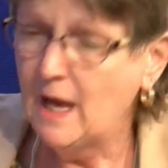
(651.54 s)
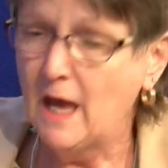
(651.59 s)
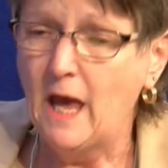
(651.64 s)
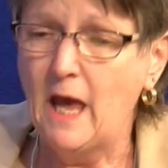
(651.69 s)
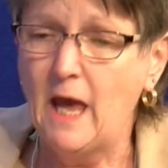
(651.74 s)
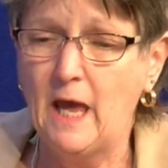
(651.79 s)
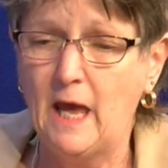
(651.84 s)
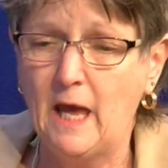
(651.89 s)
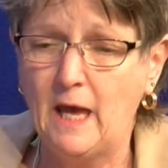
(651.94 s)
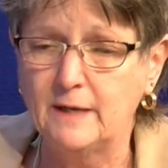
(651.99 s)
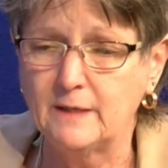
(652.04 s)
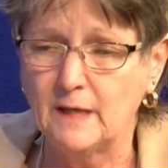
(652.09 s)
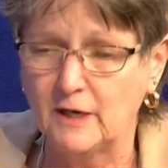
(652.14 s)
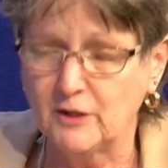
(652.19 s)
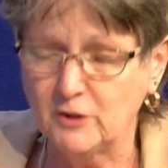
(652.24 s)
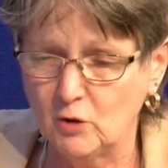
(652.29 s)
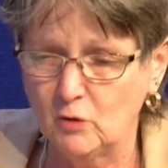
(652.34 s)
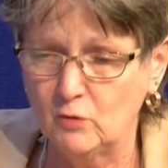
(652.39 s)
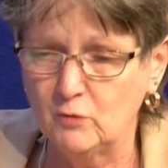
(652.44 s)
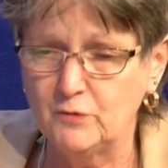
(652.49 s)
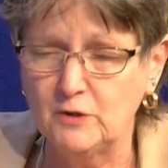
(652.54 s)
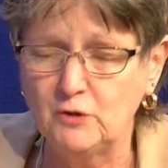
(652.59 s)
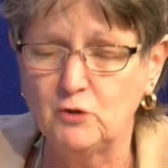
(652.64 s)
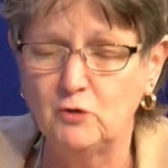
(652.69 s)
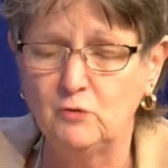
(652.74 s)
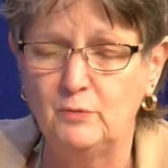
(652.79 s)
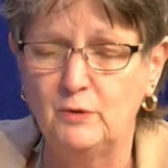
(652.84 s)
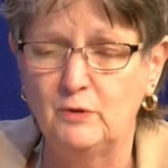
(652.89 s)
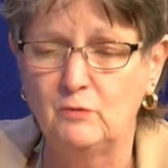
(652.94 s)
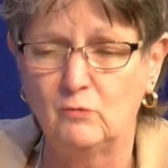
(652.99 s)
and I know that
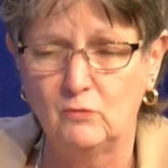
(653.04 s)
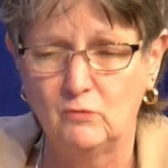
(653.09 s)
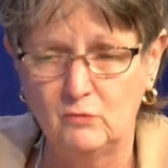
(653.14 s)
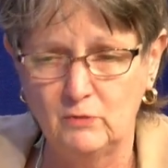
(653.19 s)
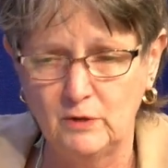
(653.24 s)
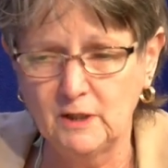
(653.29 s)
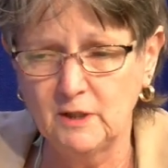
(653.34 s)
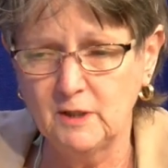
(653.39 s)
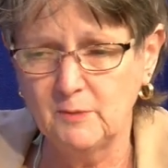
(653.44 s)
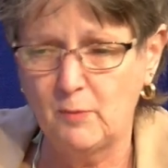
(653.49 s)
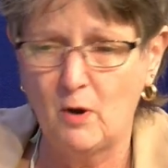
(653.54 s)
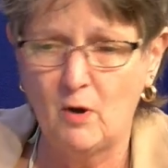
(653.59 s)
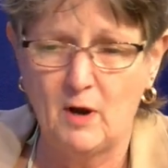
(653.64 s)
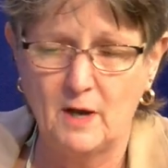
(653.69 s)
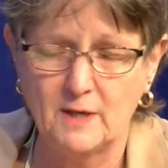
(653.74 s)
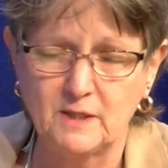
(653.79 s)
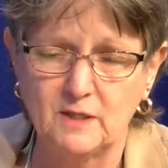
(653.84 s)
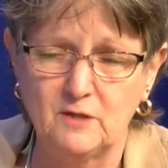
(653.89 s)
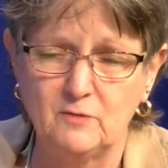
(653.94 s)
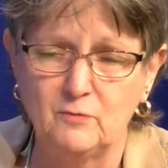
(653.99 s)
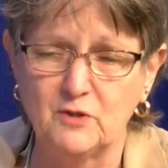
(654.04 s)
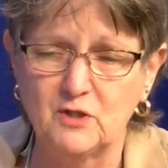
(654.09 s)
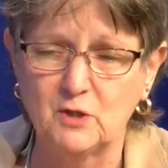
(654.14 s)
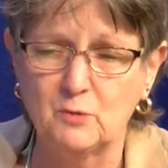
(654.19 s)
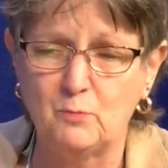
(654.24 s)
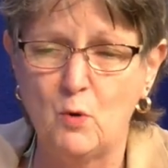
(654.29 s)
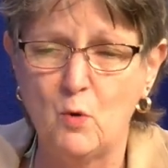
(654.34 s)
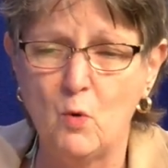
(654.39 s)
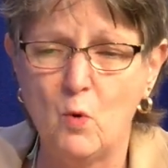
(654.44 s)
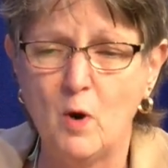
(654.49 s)
you've been really positive with
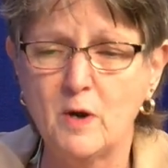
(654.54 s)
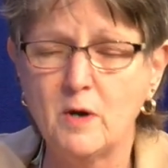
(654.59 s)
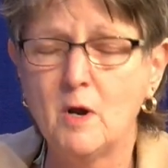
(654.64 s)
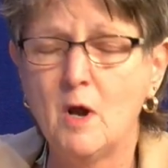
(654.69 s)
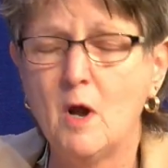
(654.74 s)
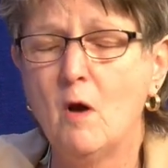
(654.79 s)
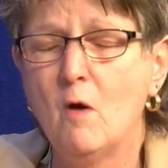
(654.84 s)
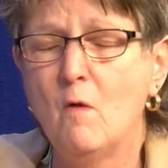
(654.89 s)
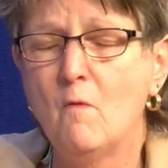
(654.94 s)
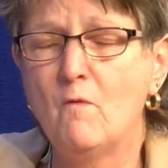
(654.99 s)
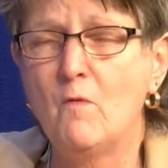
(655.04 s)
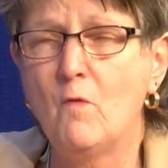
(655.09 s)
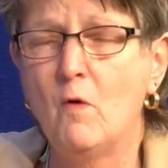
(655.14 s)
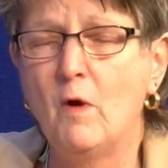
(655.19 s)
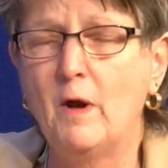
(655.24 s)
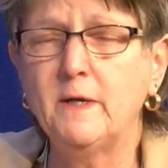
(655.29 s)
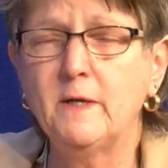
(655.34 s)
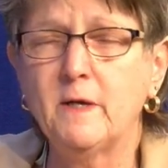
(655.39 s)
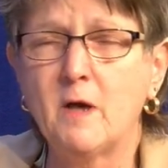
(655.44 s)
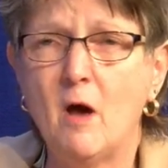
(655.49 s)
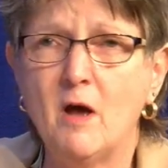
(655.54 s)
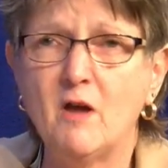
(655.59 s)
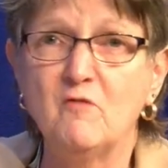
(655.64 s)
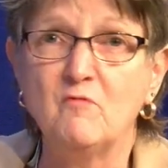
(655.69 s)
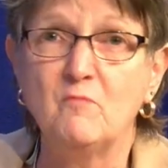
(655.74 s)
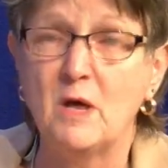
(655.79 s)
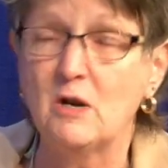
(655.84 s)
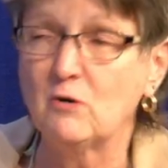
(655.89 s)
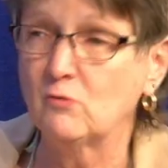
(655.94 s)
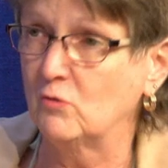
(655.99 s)
support for any kind of
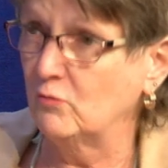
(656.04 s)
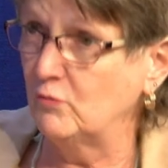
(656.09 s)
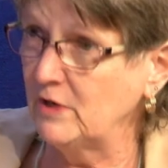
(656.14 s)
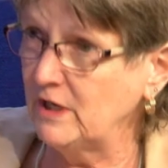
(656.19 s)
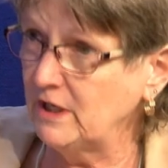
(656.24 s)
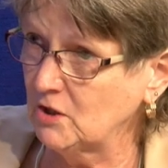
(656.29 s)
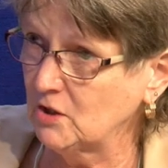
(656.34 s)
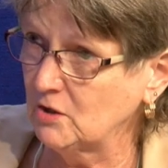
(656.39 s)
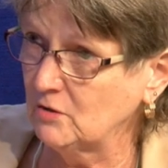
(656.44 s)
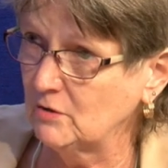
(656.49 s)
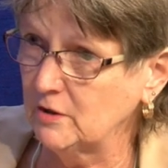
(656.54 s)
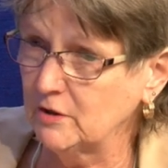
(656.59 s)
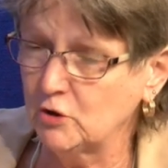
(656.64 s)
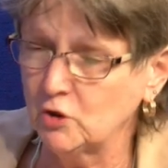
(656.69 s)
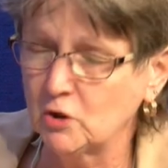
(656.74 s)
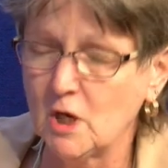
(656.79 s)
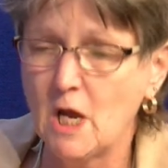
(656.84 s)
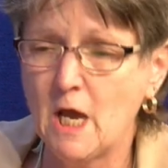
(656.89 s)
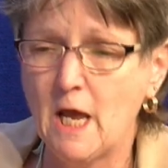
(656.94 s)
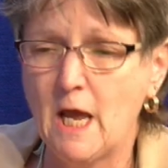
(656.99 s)
medical research,